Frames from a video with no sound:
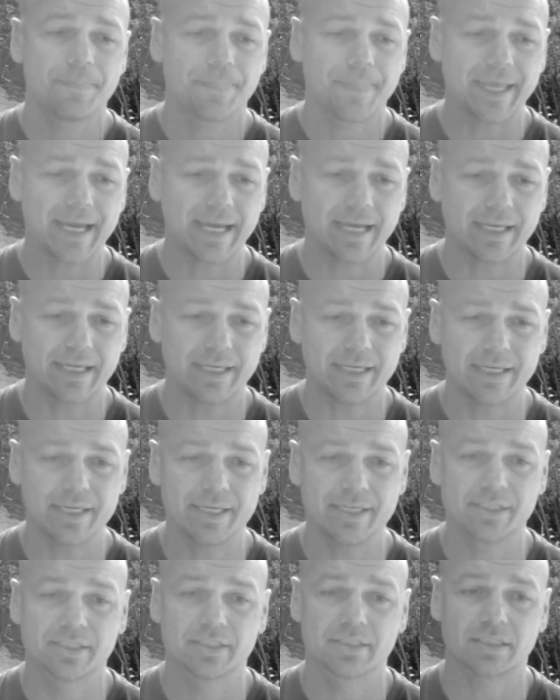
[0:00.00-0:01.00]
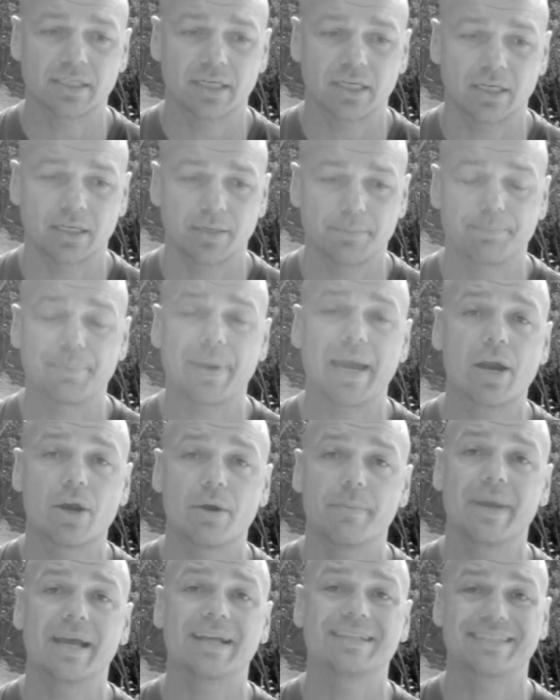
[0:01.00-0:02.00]
that is um,
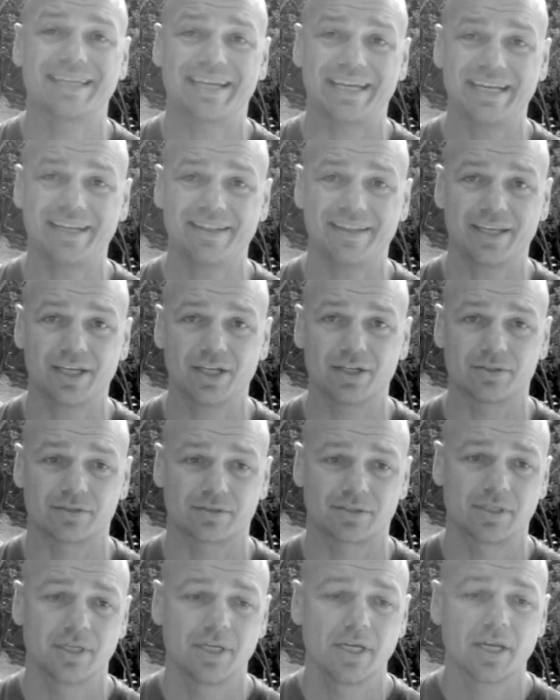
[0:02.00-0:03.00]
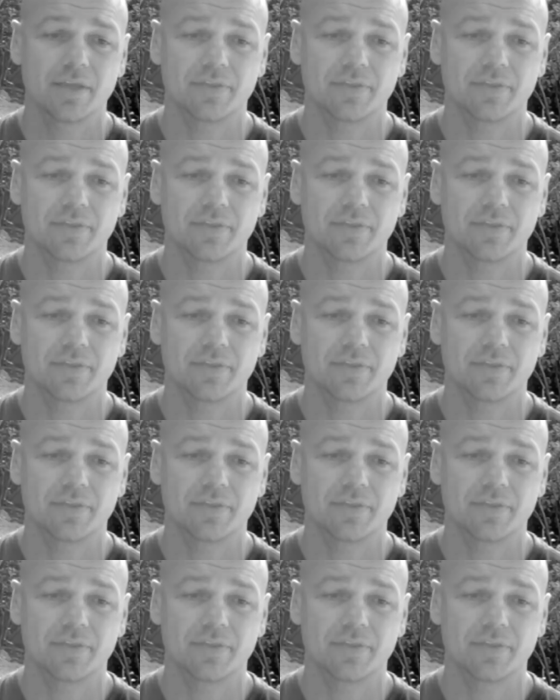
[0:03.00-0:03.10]
paramount to anything else.